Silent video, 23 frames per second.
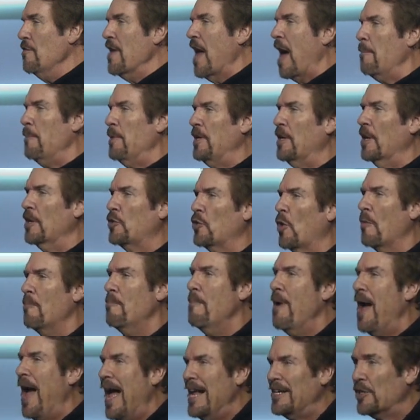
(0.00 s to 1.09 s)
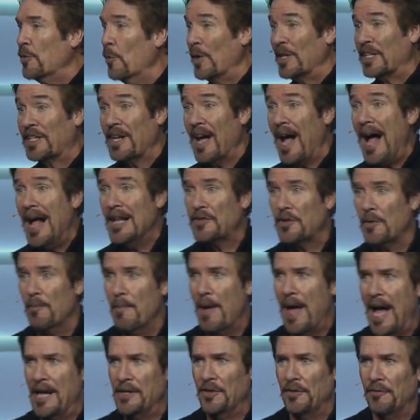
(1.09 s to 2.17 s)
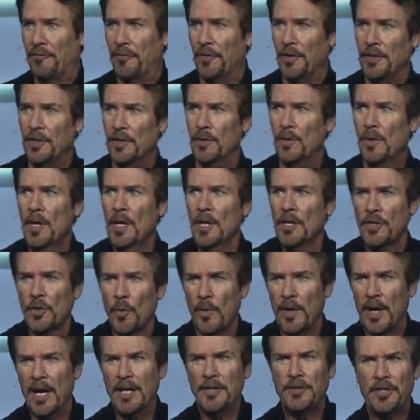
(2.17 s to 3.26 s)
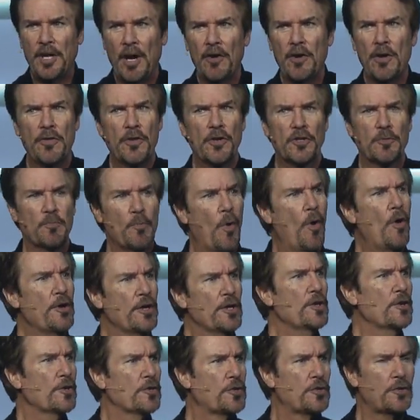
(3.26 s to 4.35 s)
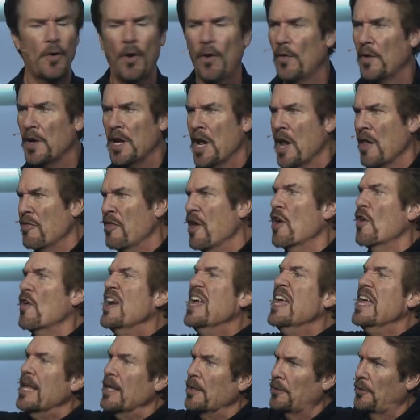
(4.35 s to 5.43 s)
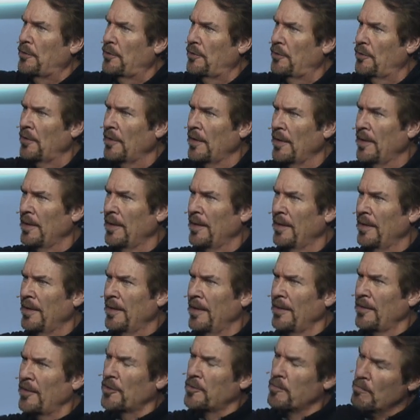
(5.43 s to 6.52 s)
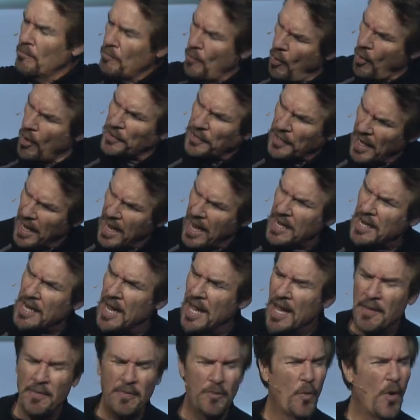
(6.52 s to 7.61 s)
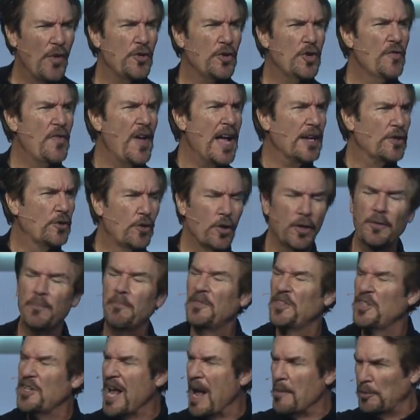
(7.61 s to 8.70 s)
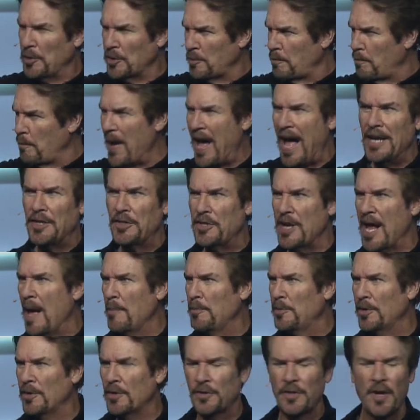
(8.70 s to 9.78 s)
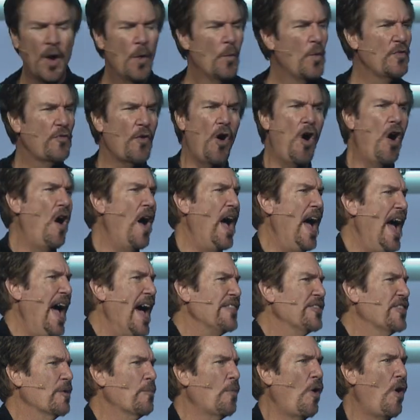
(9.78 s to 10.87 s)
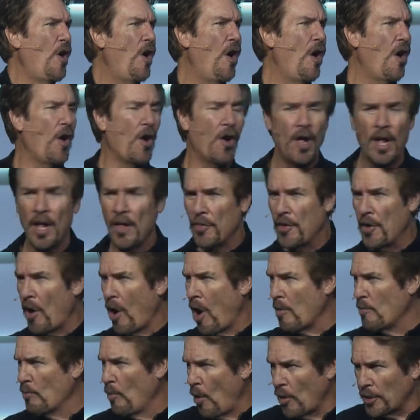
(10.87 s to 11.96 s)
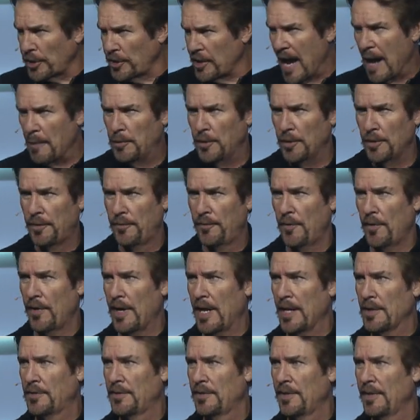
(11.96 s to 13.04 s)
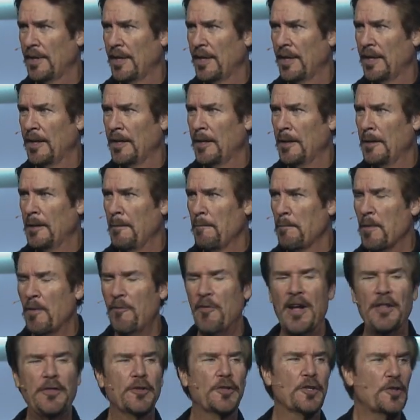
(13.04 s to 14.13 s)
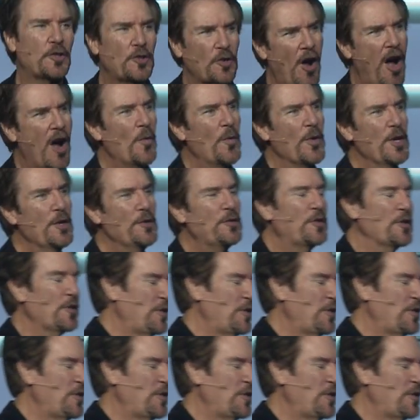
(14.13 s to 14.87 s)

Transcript: not begun to imagine what God's imagined for you. So when I tell you there's more to your story, there is. There's more to any, whether you've had good chapters, bad chapters, we've all had them all. There are more chapters for us. In fact, there's a song we used to